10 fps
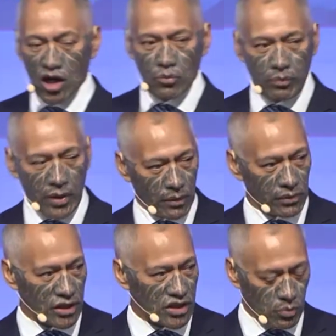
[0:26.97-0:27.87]

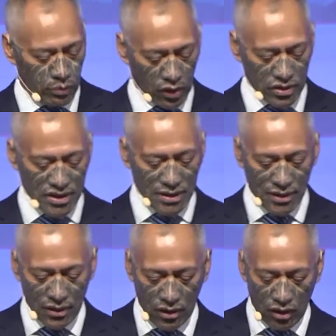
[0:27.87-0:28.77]
published books
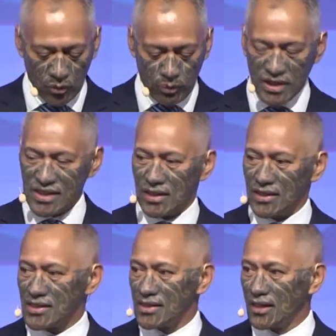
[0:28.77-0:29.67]
on business.